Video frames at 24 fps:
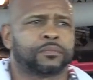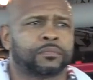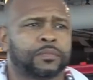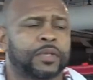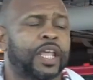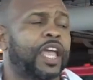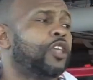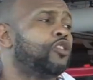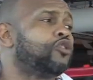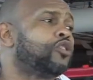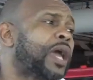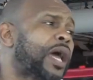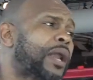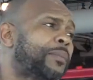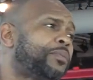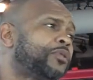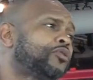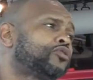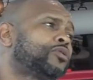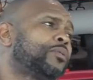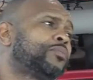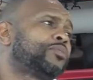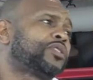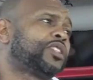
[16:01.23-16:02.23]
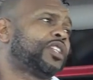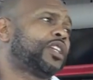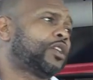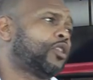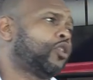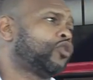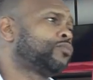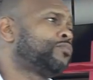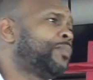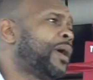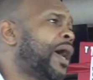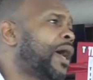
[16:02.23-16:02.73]
And you gotta put Triple G
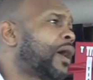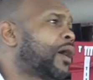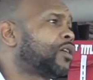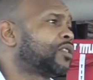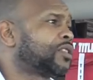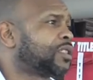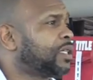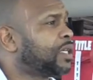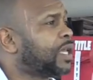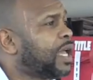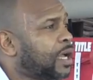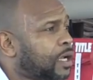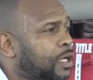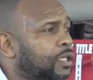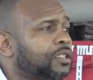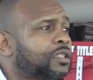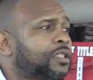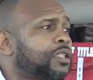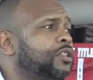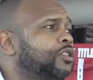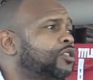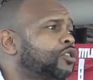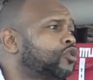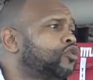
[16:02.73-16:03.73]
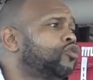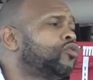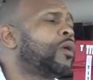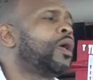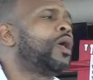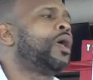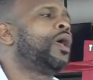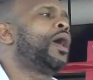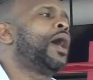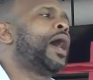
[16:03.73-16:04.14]
close by because he got good skills too.